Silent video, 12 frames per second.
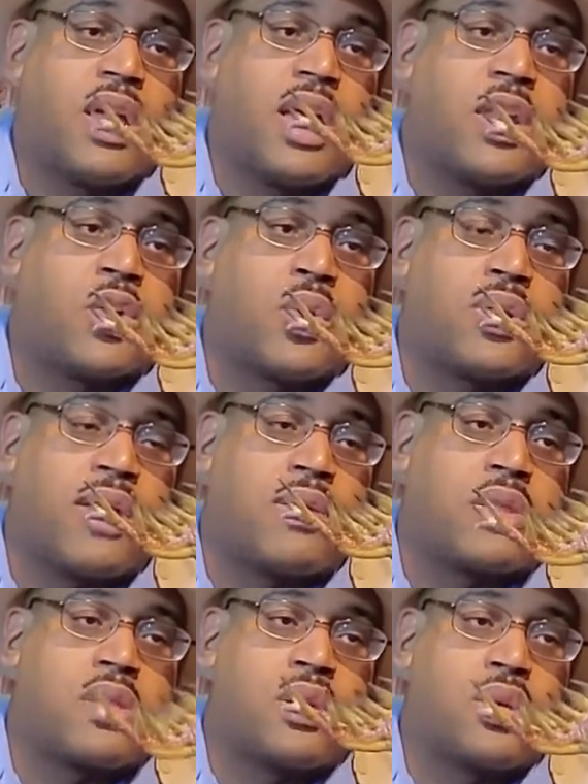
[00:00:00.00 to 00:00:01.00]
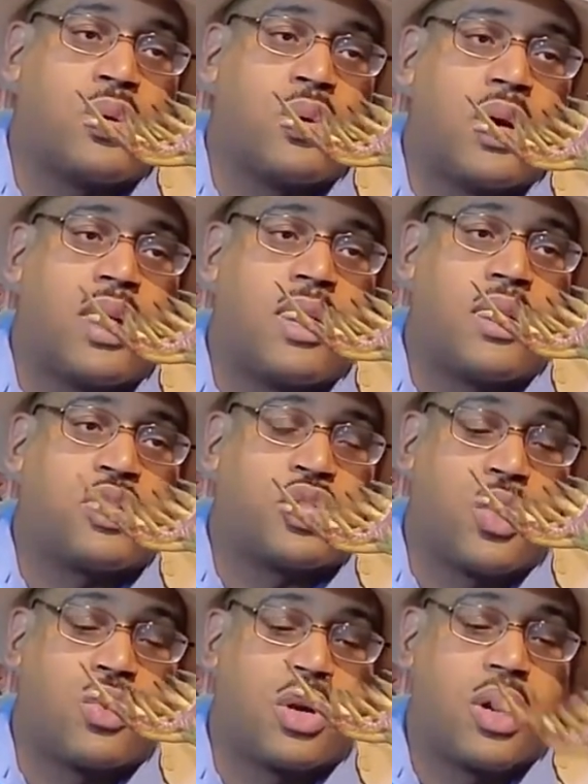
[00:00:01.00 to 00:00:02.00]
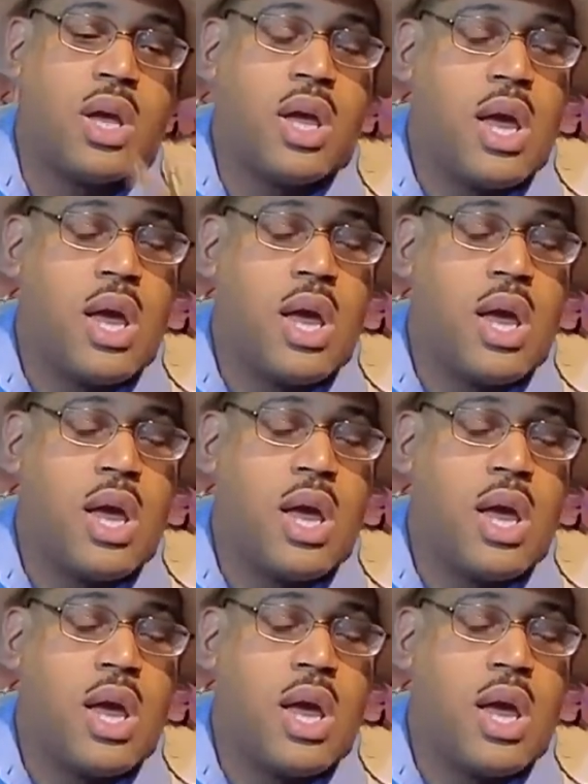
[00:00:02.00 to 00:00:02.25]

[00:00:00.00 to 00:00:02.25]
and of course they have these two uh, on the shoulder.